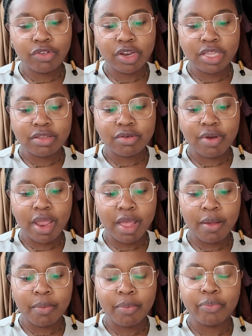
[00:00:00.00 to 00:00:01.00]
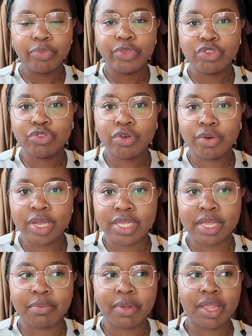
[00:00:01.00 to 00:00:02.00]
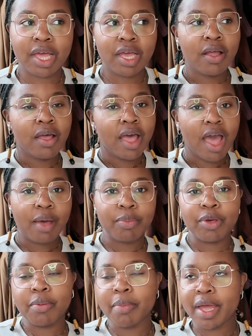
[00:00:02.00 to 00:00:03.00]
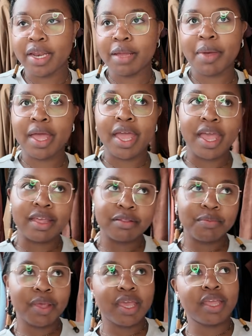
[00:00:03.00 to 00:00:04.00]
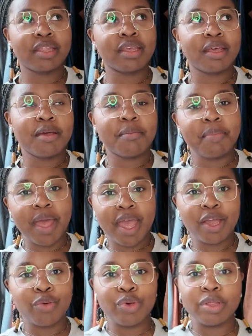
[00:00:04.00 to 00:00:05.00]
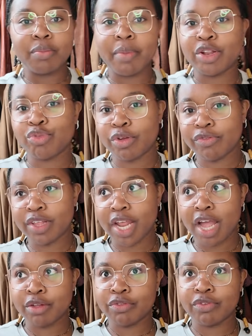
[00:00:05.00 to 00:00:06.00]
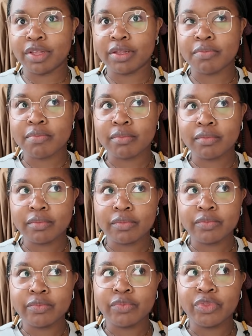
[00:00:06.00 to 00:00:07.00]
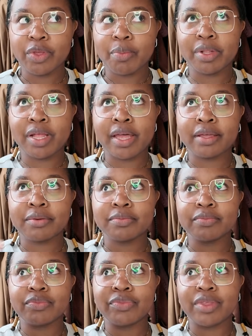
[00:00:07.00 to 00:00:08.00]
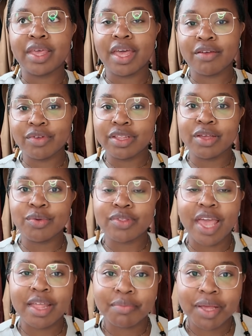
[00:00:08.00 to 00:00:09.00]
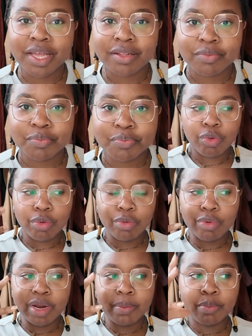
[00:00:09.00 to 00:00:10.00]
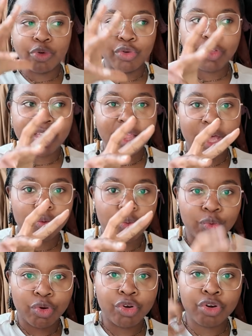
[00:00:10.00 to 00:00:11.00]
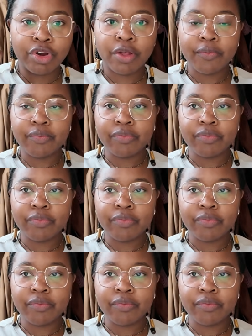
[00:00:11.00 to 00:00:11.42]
on Instagram stories and be like, I'm combining my handmade bag with my thrifted outfit. But like, everything was handmade. Removing that word